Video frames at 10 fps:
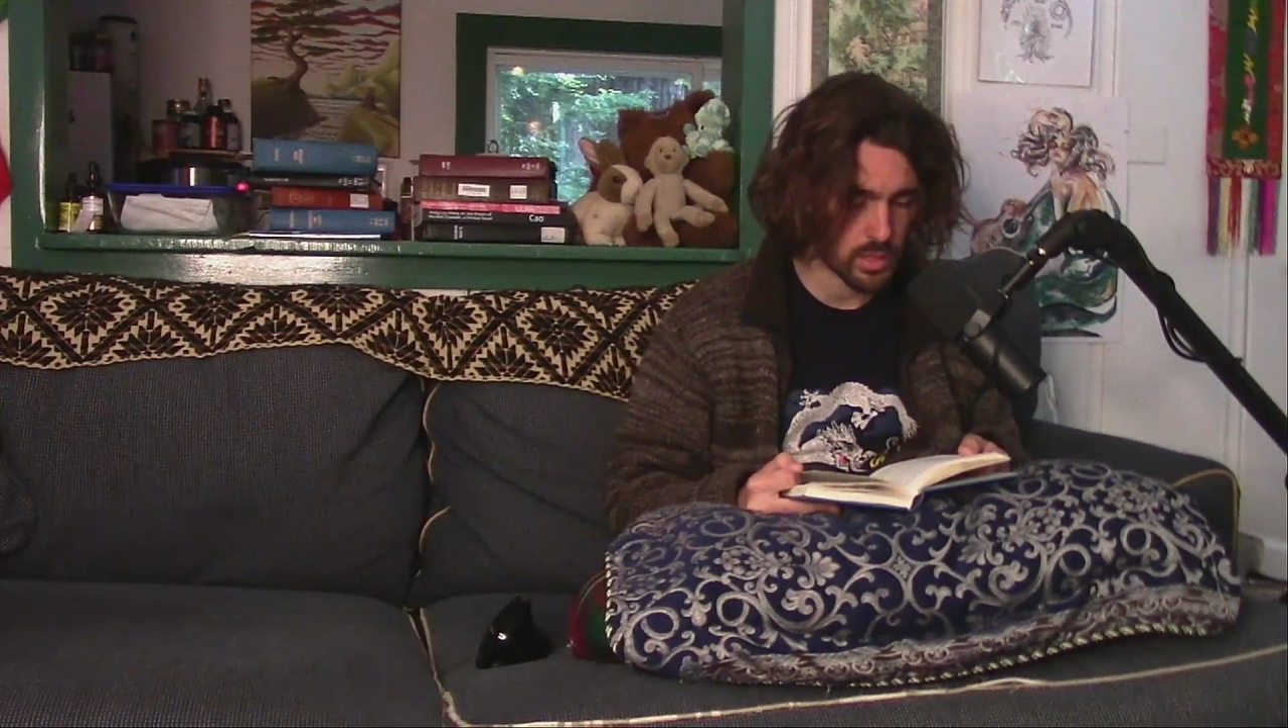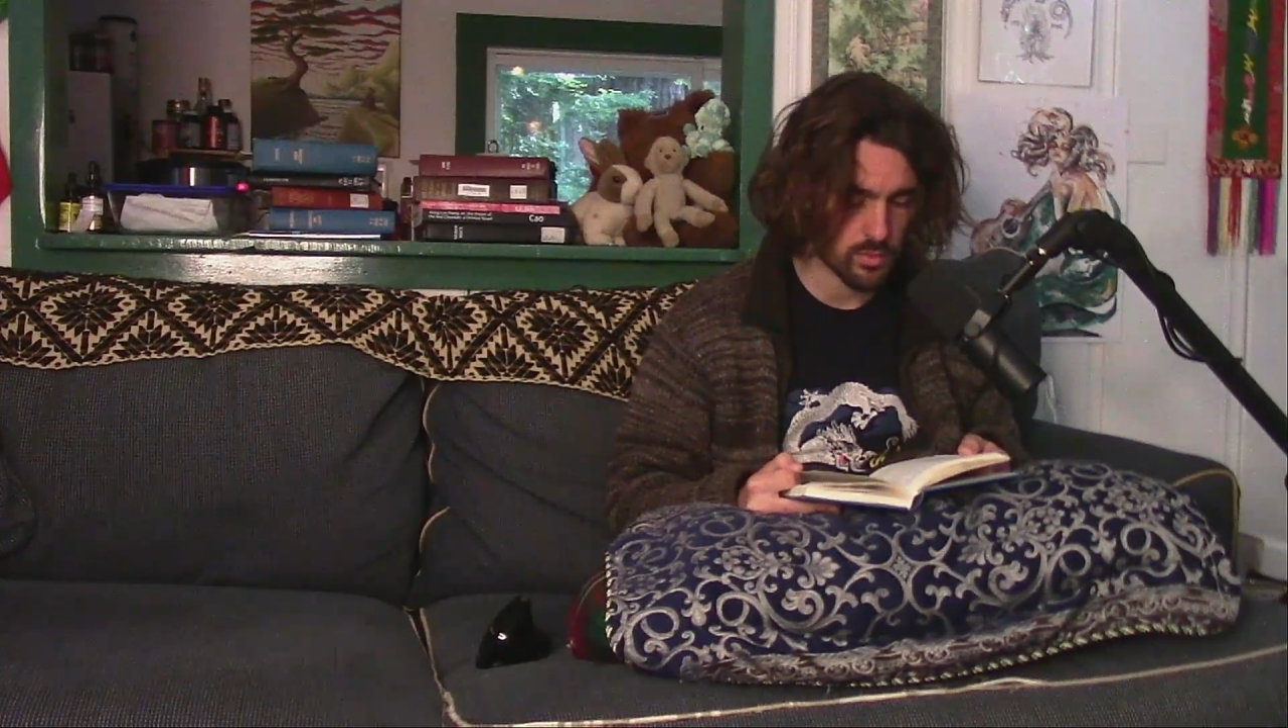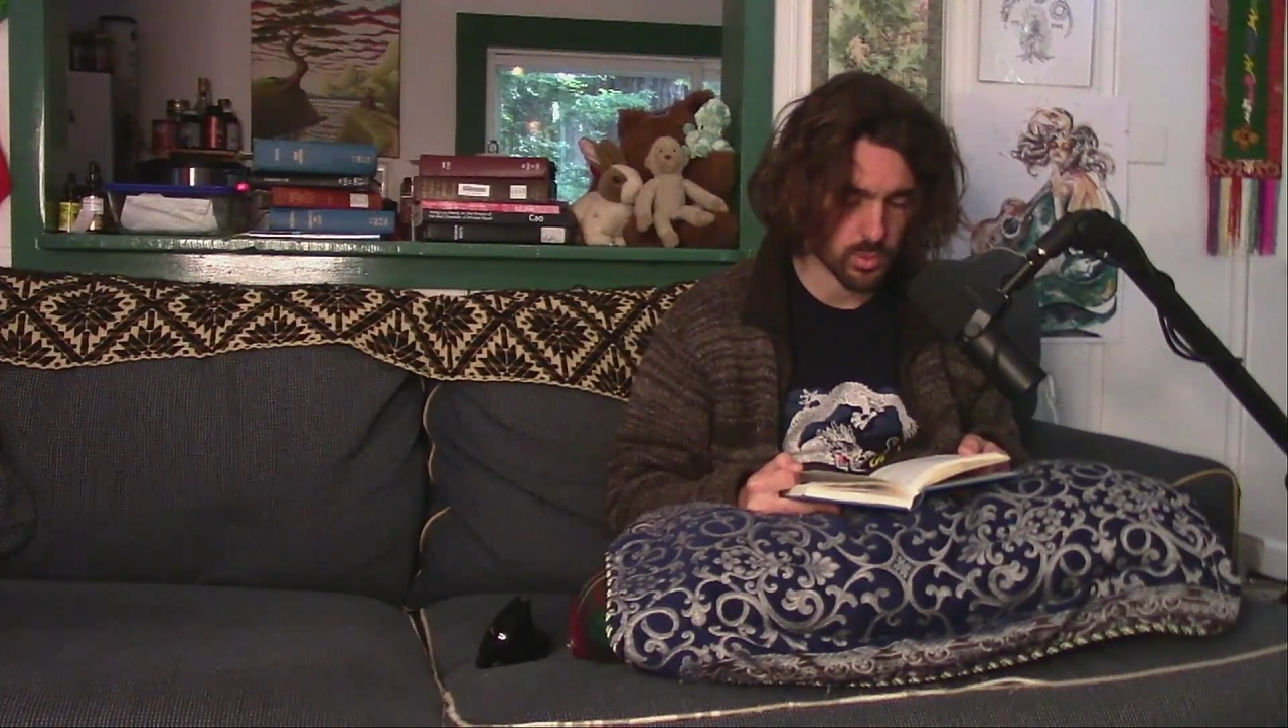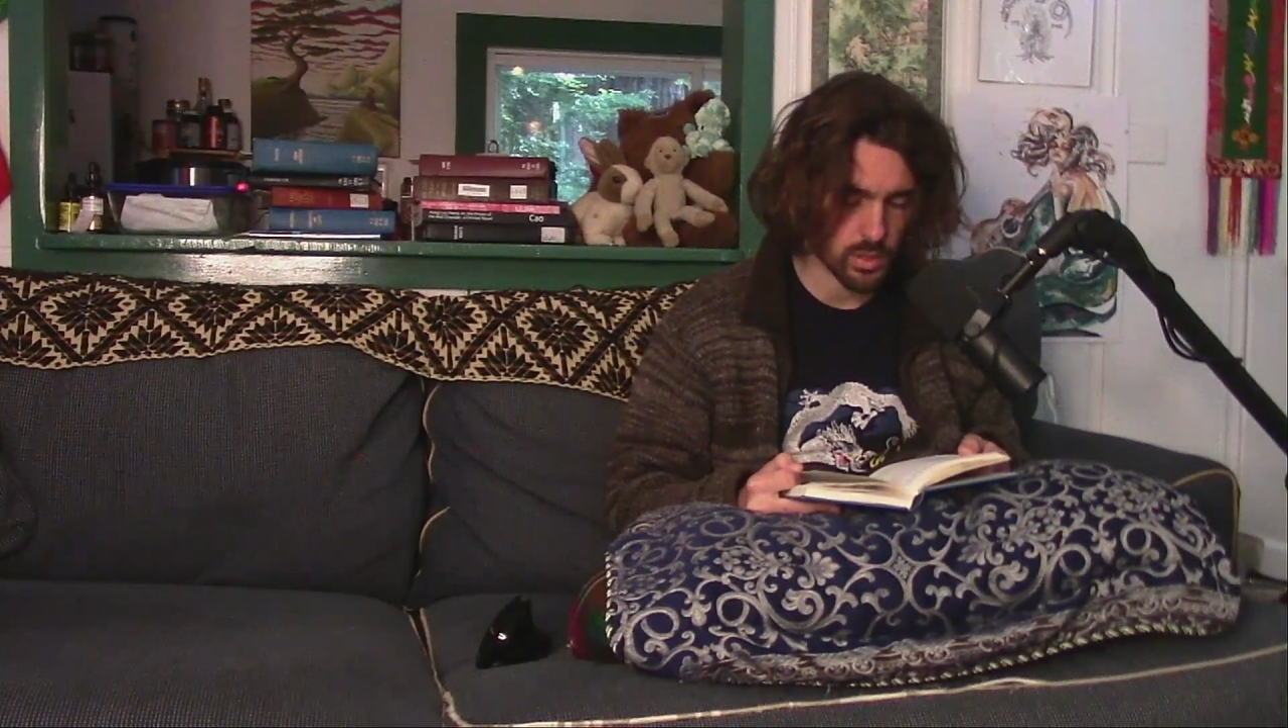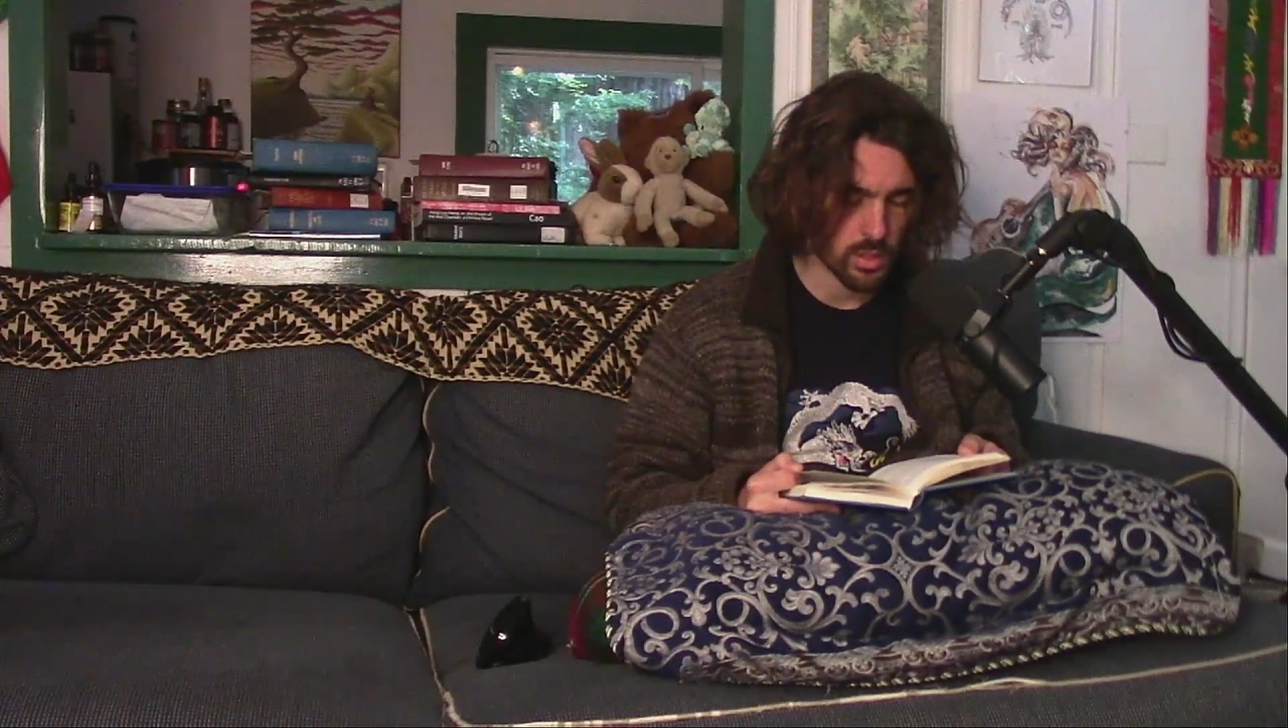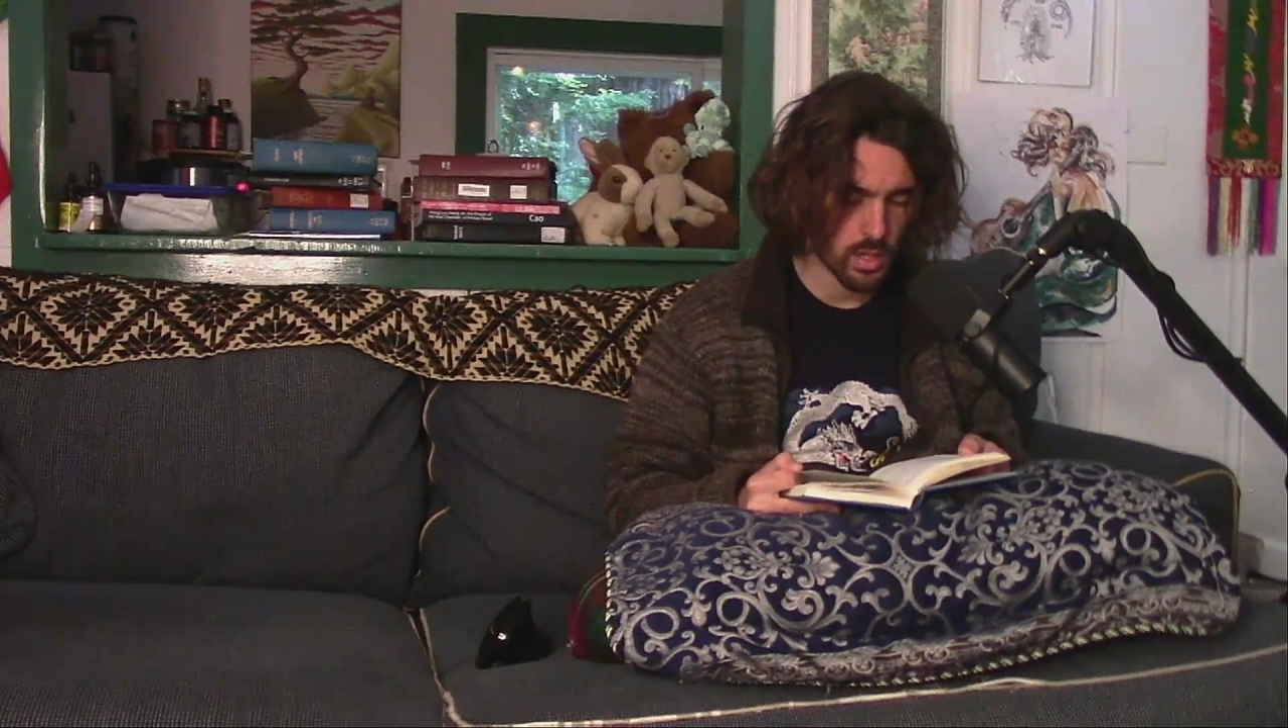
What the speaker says: have been